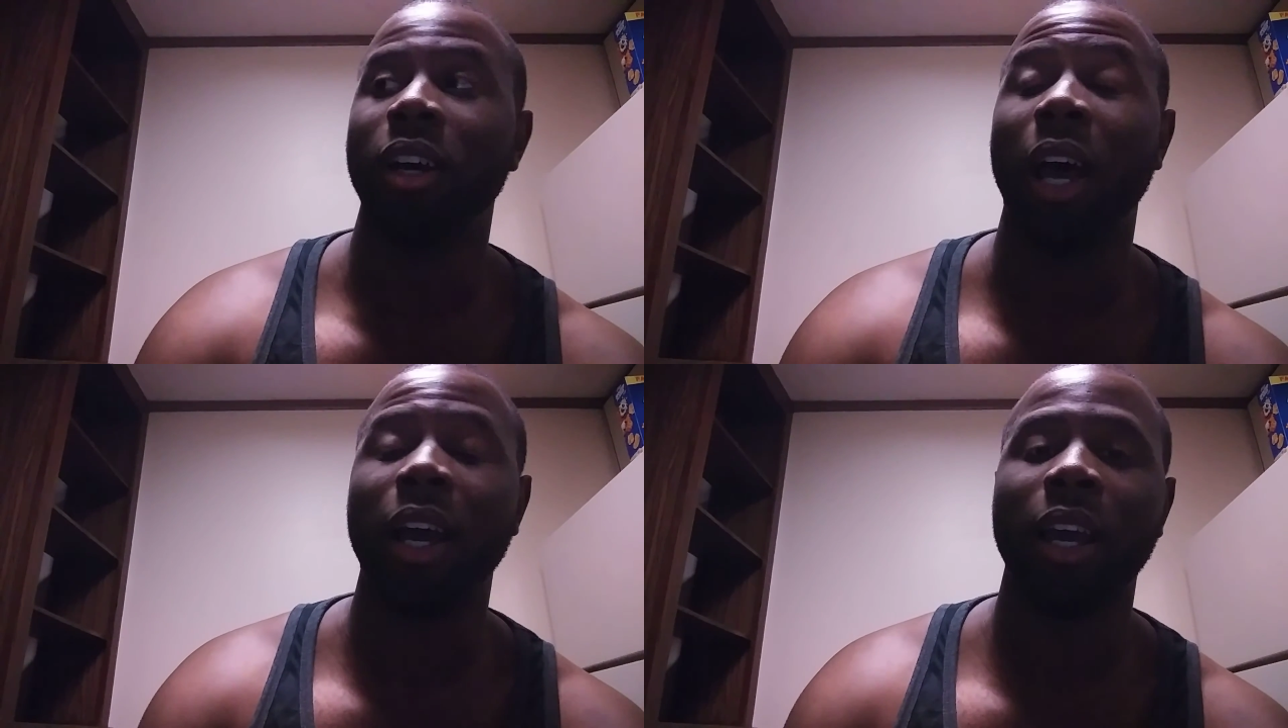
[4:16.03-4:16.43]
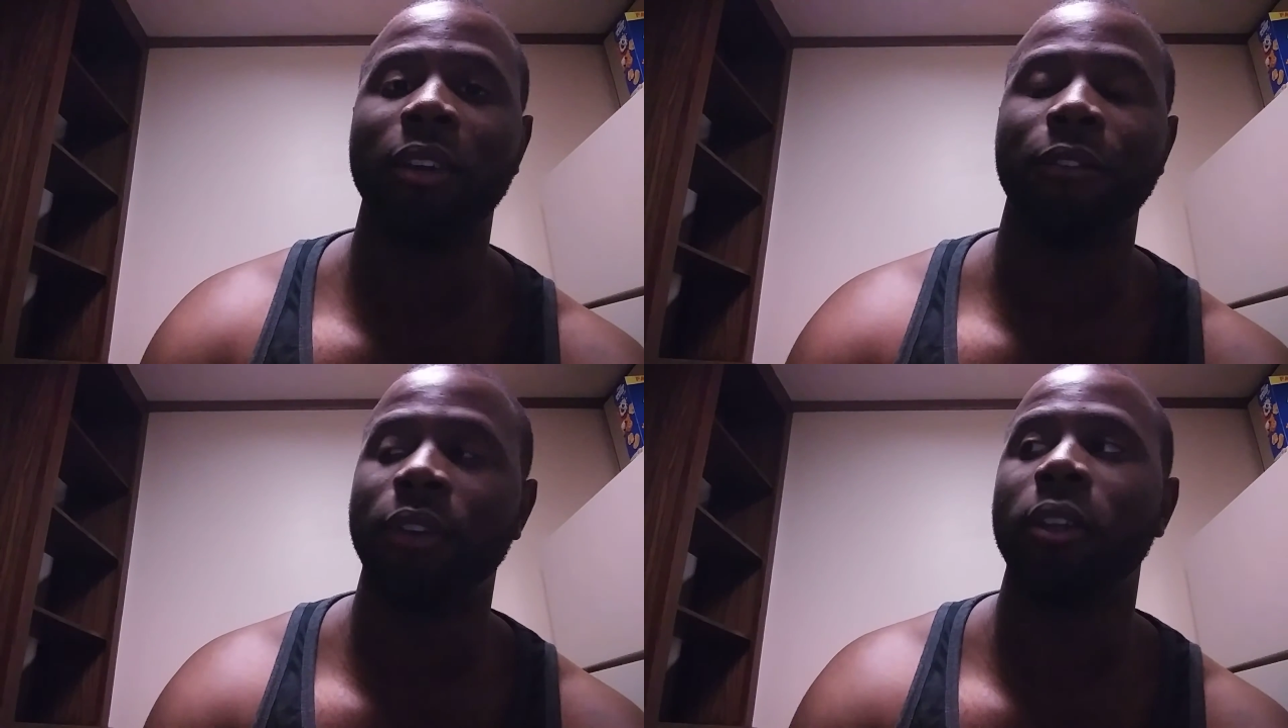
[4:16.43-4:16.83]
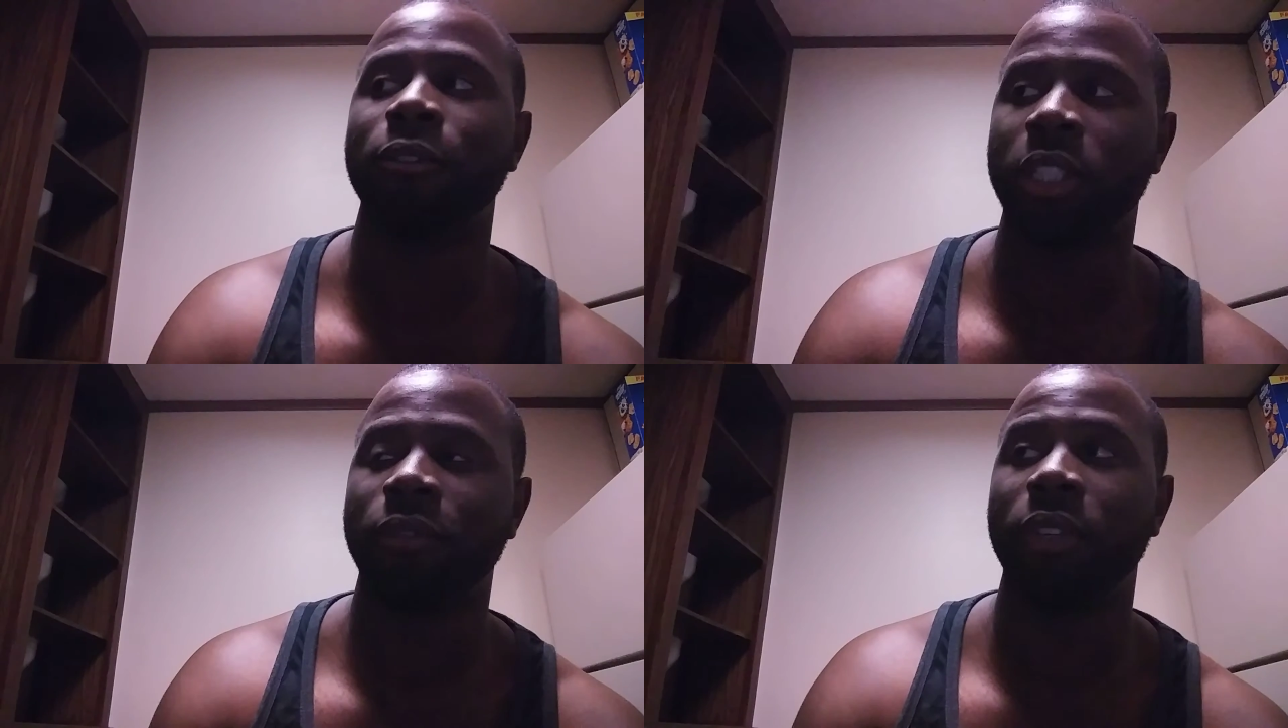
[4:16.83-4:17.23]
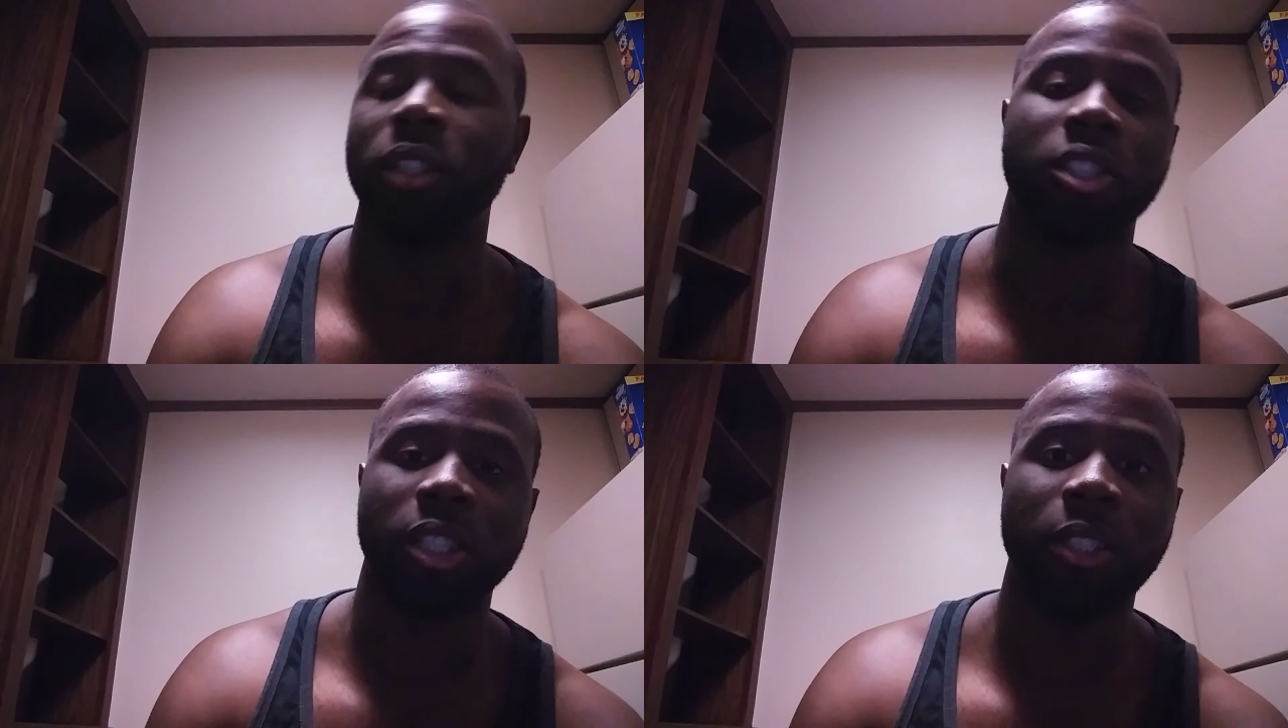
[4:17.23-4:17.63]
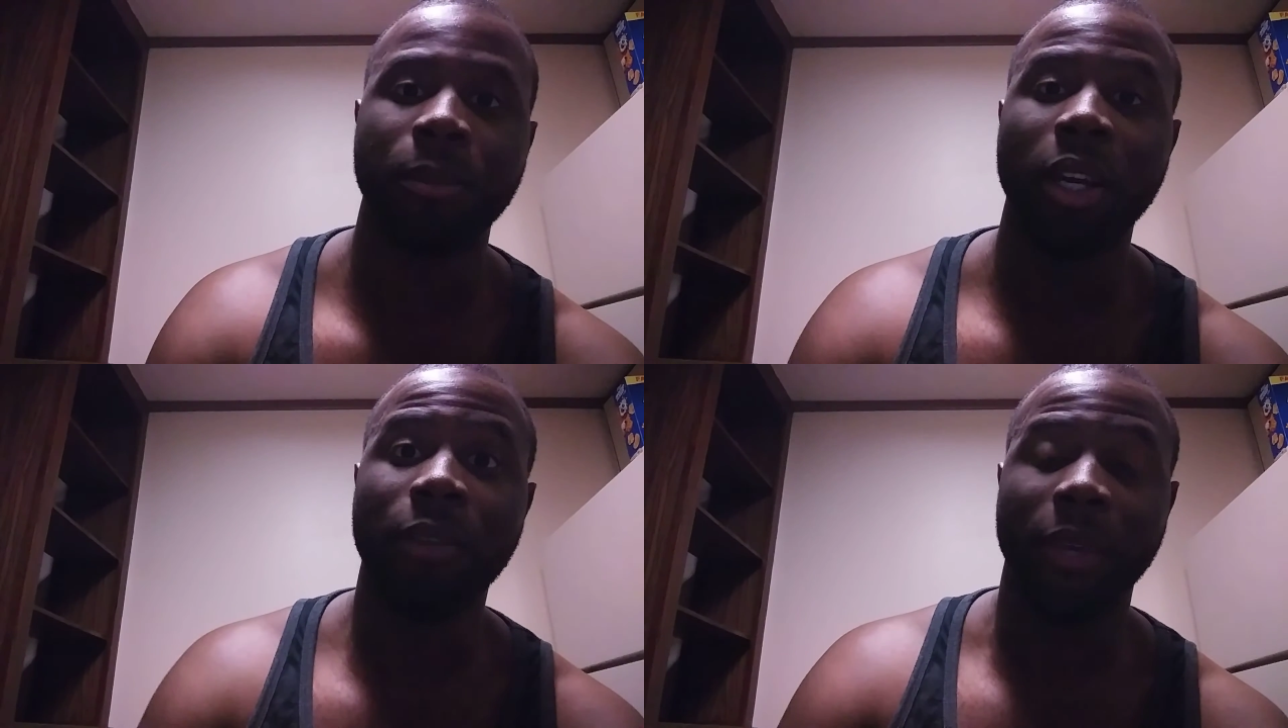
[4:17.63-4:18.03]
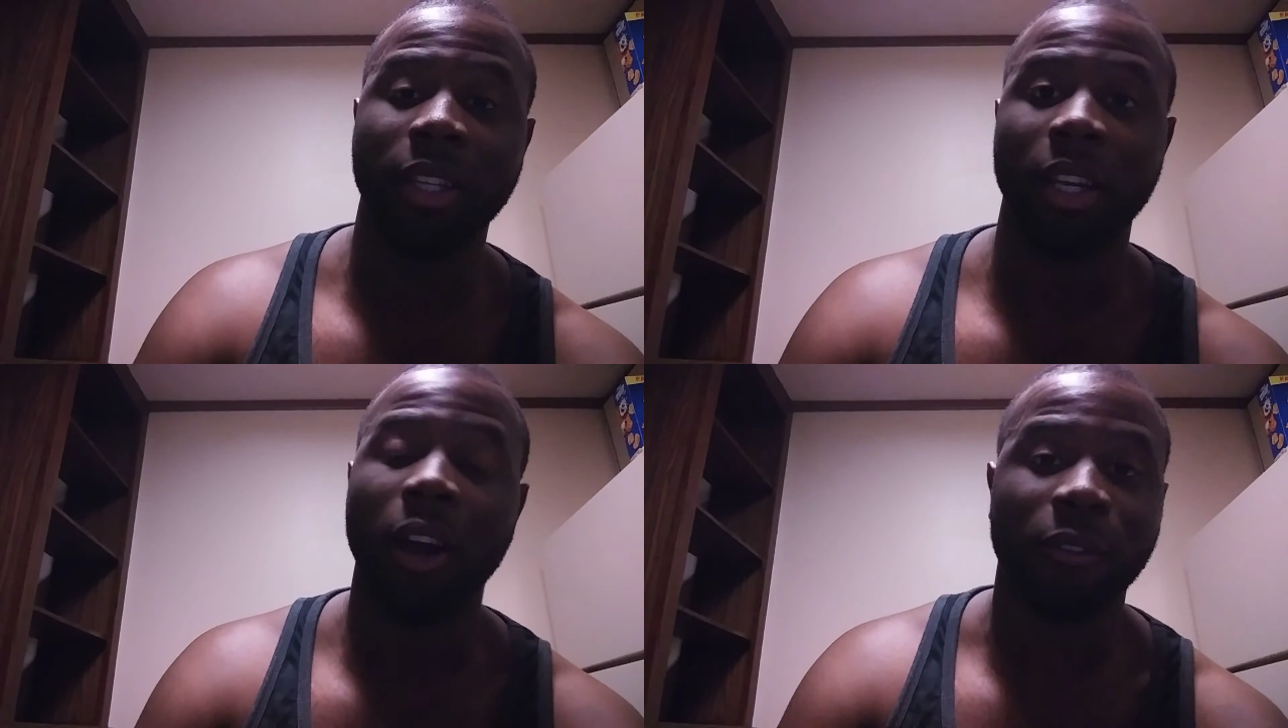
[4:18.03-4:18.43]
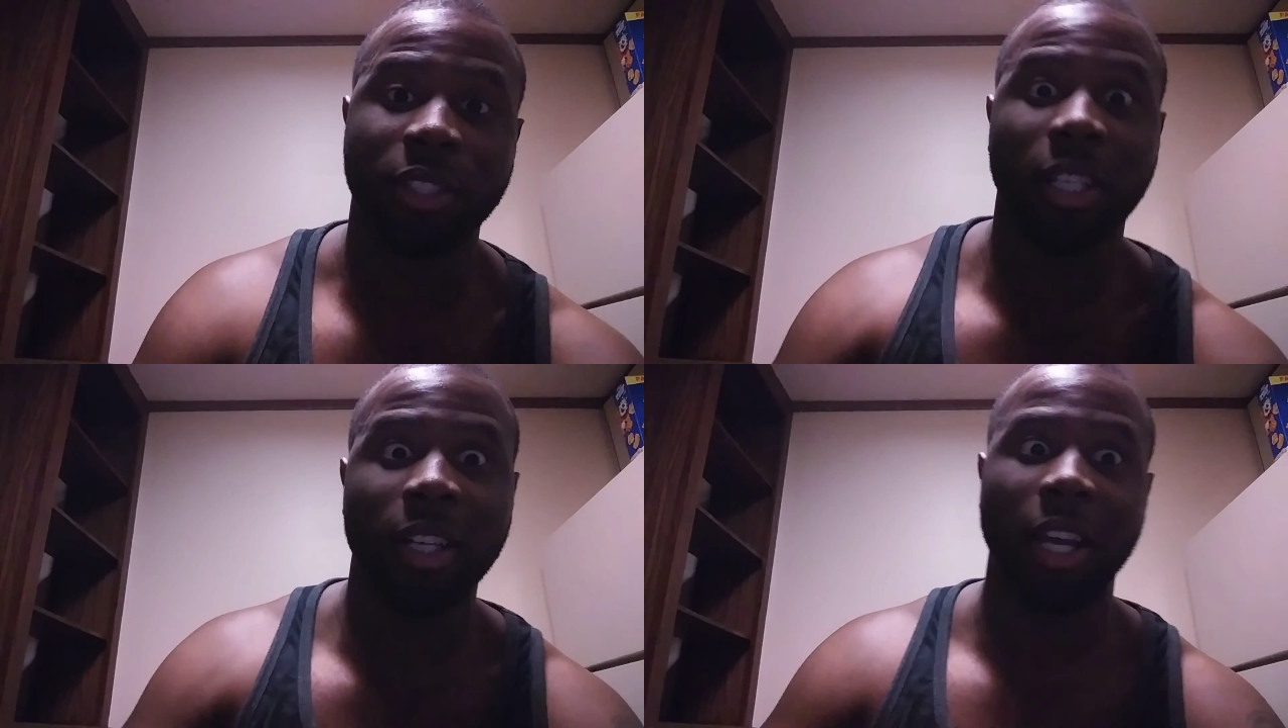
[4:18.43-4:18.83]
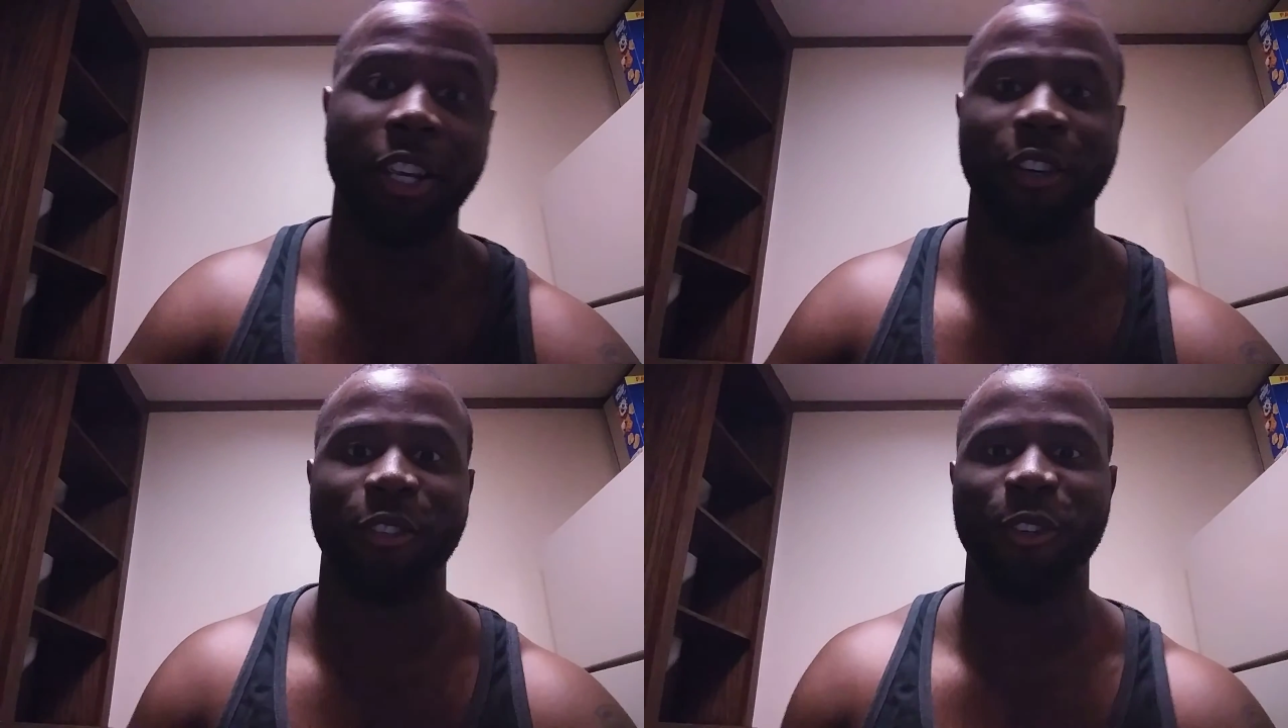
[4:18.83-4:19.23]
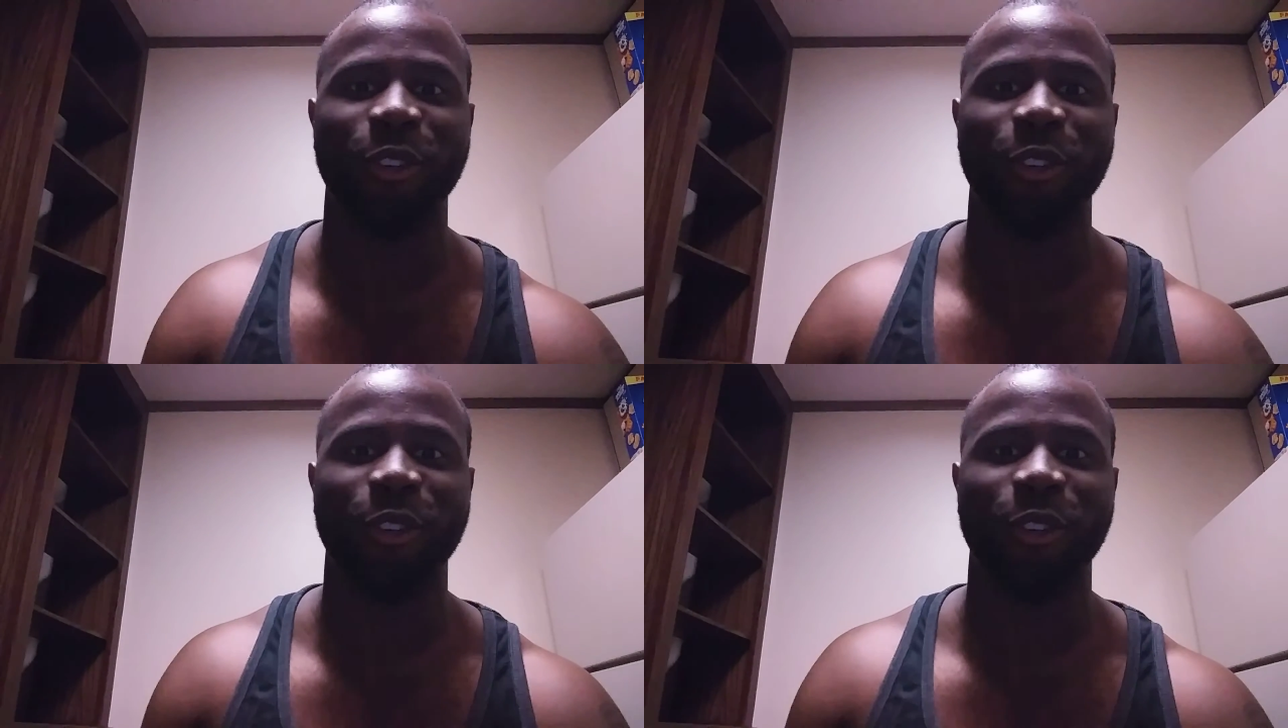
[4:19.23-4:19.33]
I hadn't fell asleep, and then all of a sudden I hear,